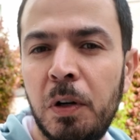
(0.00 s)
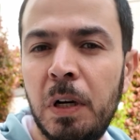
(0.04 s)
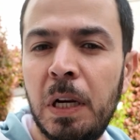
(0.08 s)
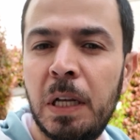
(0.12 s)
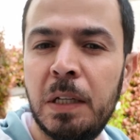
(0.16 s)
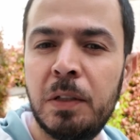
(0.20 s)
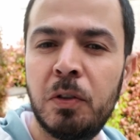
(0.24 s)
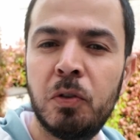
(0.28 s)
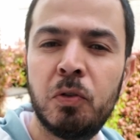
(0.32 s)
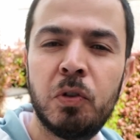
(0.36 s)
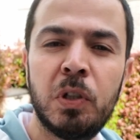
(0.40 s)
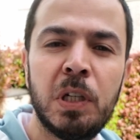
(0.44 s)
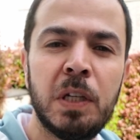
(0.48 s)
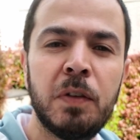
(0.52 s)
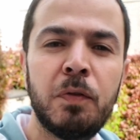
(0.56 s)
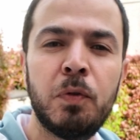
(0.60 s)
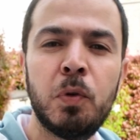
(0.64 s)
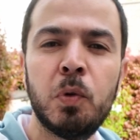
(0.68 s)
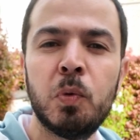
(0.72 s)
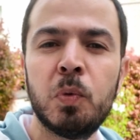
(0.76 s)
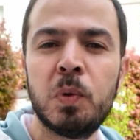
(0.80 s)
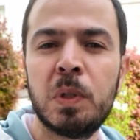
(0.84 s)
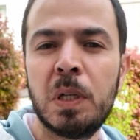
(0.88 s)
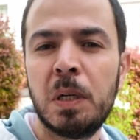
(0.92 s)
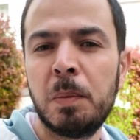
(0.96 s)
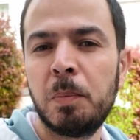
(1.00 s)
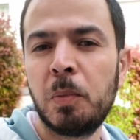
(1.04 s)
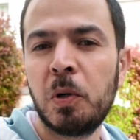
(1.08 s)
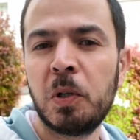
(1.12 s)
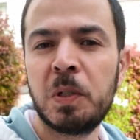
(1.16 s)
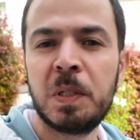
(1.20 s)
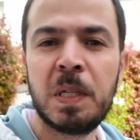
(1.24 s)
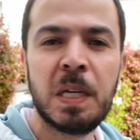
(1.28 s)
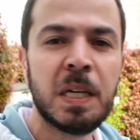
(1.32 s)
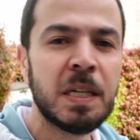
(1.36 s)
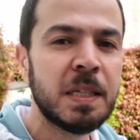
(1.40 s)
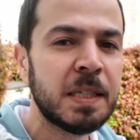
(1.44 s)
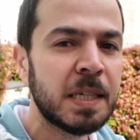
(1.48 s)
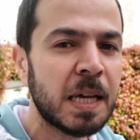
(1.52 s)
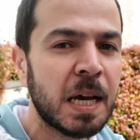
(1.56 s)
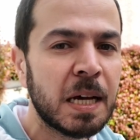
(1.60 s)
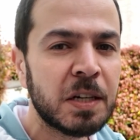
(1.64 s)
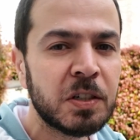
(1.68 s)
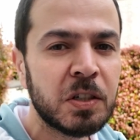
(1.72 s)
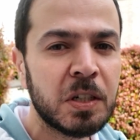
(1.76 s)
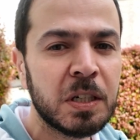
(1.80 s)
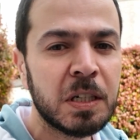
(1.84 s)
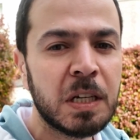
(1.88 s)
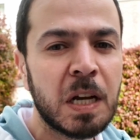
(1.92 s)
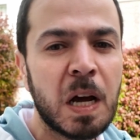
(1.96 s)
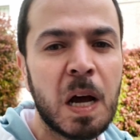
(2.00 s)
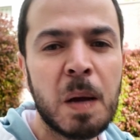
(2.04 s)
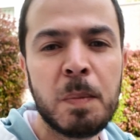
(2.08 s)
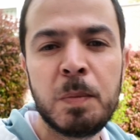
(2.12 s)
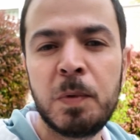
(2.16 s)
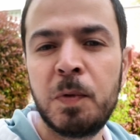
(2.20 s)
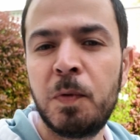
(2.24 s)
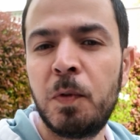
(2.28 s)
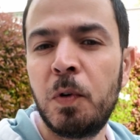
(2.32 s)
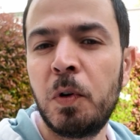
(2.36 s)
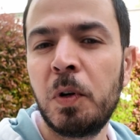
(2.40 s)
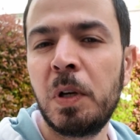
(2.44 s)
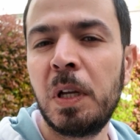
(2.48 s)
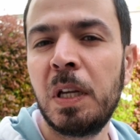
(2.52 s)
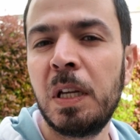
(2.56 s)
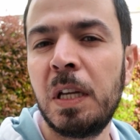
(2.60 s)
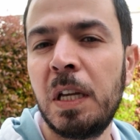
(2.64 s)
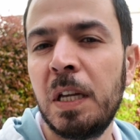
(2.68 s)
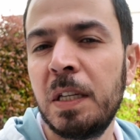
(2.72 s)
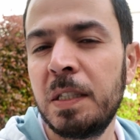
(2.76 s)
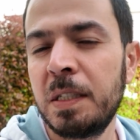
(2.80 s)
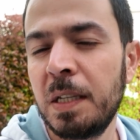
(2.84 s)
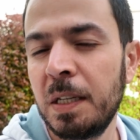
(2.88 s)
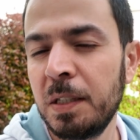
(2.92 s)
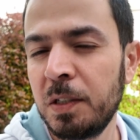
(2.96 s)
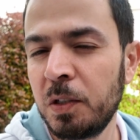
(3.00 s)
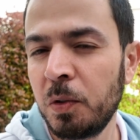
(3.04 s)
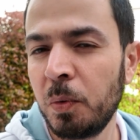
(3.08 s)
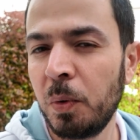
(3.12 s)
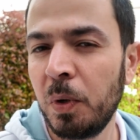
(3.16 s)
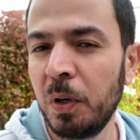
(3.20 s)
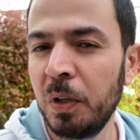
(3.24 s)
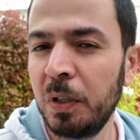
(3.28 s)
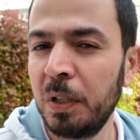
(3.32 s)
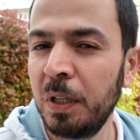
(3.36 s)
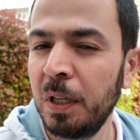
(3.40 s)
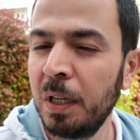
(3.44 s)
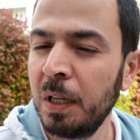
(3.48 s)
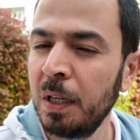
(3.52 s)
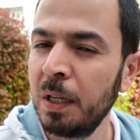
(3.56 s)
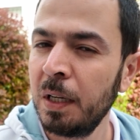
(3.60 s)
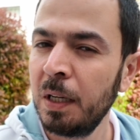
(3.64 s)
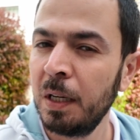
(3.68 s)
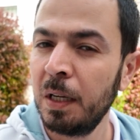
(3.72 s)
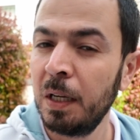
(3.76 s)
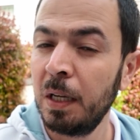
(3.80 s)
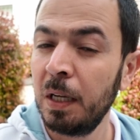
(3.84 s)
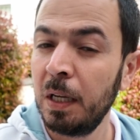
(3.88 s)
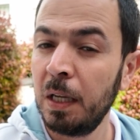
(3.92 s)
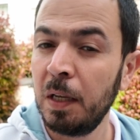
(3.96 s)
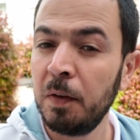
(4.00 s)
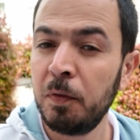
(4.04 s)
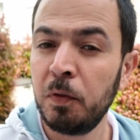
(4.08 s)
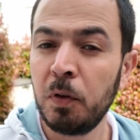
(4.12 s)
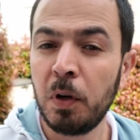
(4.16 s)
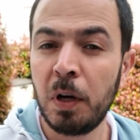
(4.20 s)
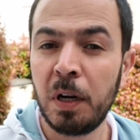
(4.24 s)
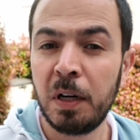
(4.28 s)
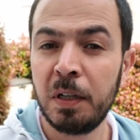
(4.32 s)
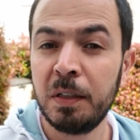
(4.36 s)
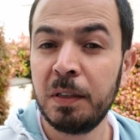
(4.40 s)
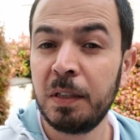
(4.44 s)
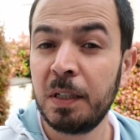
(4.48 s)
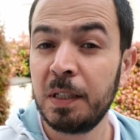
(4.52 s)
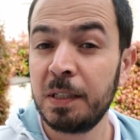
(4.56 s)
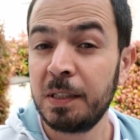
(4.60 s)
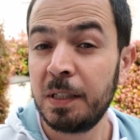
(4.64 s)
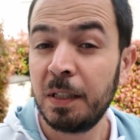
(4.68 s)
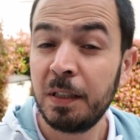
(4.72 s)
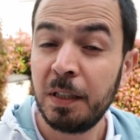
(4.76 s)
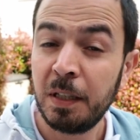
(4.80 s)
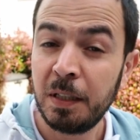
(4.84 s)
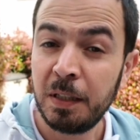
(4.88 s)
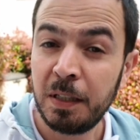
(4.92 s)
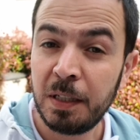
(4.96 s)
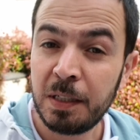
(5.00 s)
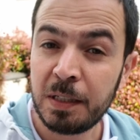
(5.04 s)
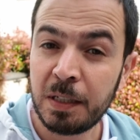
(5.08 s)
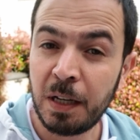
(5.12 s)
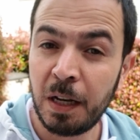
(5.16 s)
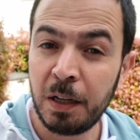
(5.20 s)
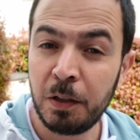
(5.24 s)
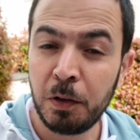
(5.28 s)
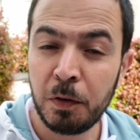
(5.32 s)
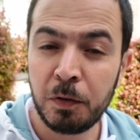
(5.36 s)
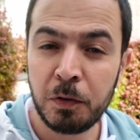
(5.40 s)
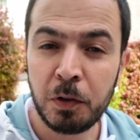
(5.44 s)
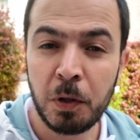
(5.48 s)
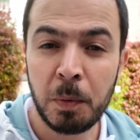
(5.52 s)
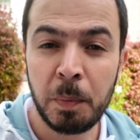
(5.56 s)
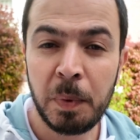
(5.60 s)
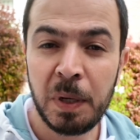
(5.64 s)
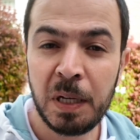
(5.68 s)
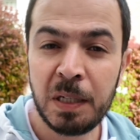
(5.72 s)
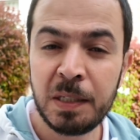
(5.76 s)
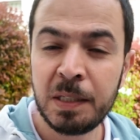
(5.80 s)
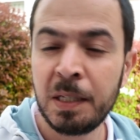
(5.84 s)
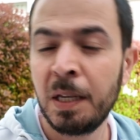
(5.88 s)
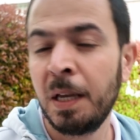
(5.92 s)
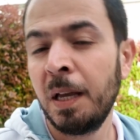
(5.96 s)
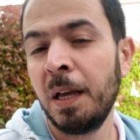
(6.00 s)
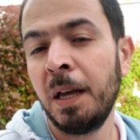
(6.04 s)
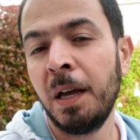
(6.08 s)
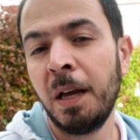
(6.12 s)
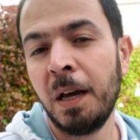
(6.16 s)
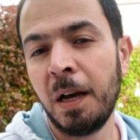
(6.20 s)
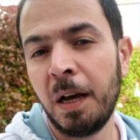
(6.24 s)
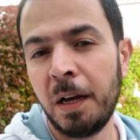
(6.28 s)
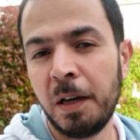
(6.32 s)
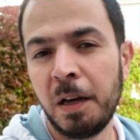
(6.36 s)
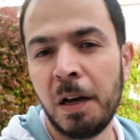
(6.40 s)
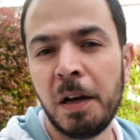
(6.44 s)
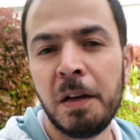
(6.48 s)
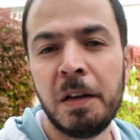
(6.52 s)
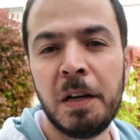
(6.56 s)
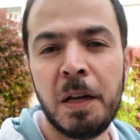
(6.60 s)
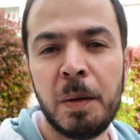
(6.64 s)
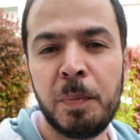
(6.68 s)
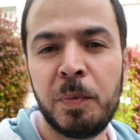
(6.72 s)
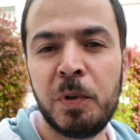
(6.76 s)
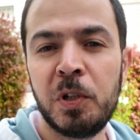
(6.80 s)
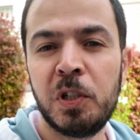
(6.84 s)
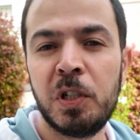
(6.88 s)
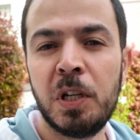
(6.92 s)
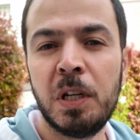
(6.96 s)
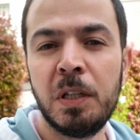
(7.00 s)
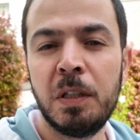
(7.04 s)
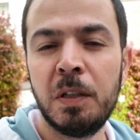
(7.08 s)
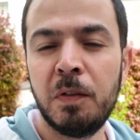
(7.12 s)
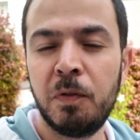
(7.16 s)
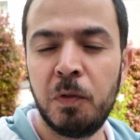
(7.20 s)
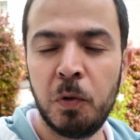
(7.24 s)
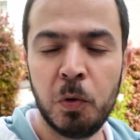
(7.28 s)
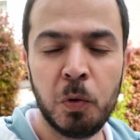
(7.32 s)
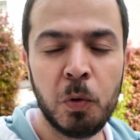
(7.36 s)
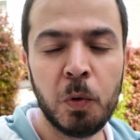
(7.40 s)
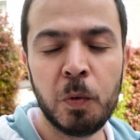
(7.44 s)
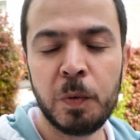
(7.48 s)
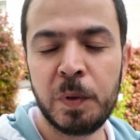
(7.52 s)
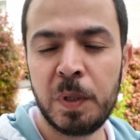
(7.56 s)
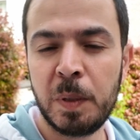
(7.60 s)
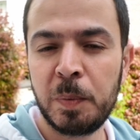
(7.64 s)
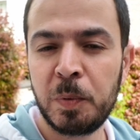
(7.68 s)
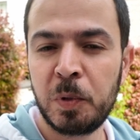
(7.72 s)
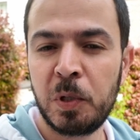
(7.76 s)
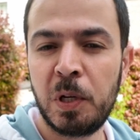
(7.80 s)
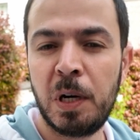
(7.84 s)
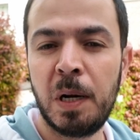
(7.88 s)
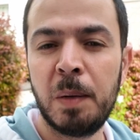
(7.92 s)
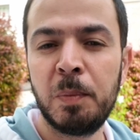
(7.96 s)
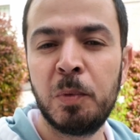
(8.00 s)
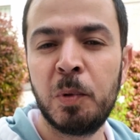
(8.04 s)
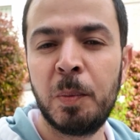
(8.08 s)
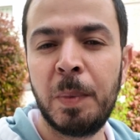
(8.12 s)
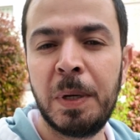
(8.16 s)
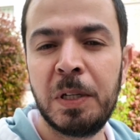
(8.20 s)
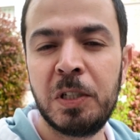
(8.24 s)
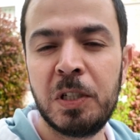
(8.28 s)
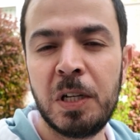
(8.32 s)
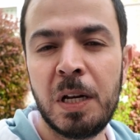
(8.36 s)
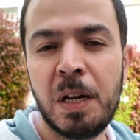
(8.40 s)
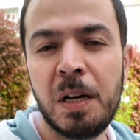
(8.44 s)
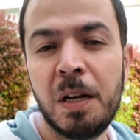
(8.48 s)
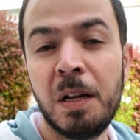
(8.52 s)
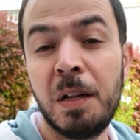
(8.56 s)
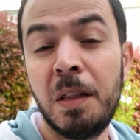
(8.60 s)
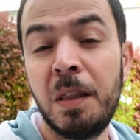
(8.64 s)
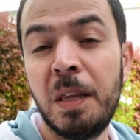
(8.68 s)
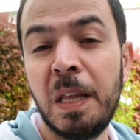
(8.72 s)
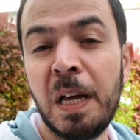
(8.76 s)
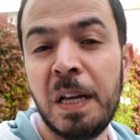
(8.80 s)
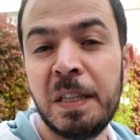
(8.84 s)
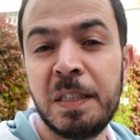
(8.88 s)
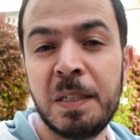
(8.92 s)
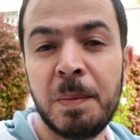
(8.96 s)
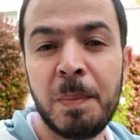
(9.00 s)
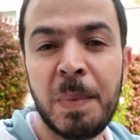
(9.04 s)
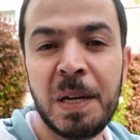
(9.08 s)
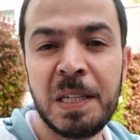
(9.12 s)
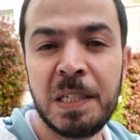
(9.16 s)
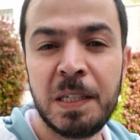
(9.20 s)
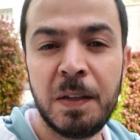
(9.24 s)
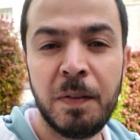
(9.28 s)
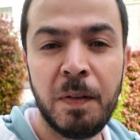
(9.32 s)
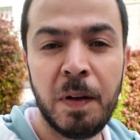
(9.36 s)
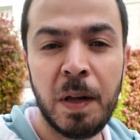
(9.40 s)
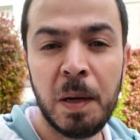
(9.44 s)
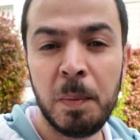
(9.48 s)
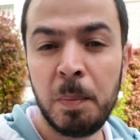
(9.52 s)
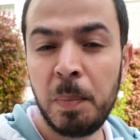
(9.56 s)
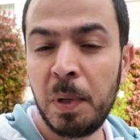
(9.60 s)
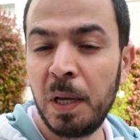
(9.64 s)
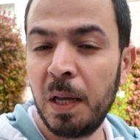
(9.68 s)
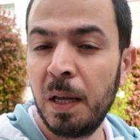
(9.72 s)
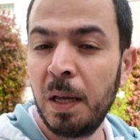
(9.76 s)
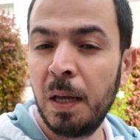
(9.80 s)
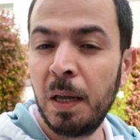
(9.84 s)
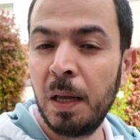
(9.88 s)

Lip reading: related reviews, unboxings, action cams, vlogging kits and so on. If you are interested in these kind of topics, I highly appreciate if you go subscribe to my channel. That's a massive help.